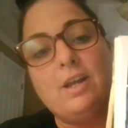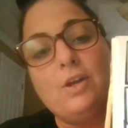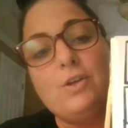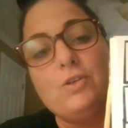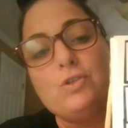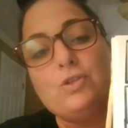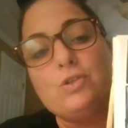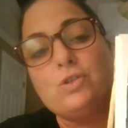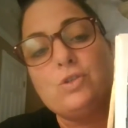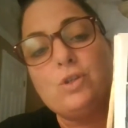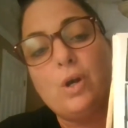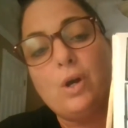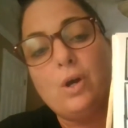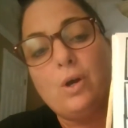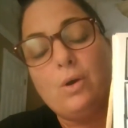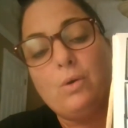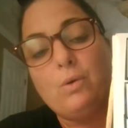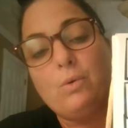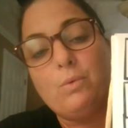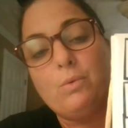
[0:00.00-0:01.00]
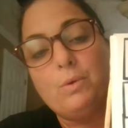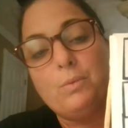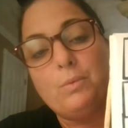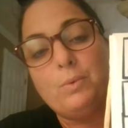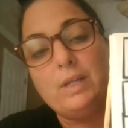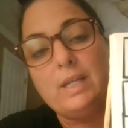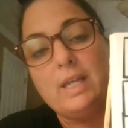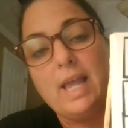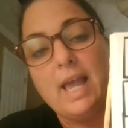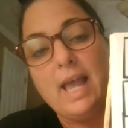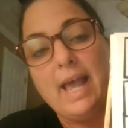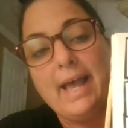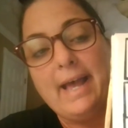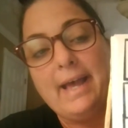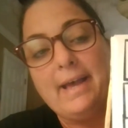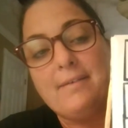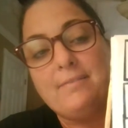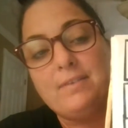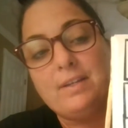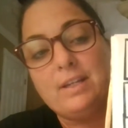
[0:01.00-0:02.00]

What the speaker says: So we have